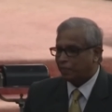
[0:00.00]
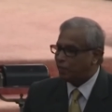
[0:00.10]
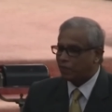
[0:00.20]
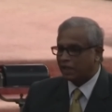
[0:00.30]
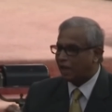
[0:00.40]

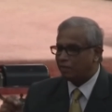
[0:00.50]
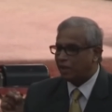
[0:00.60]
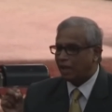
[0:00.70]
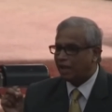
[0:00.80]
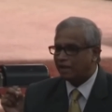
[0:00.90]
people can
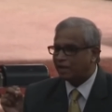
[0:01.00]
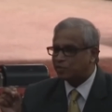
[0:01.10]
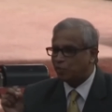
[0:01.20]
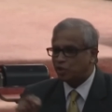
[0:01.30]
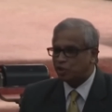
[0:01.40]
be held
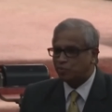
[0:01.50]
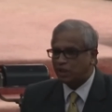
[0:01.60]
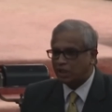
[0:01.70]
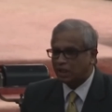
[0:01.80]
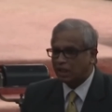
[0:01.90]
responsible.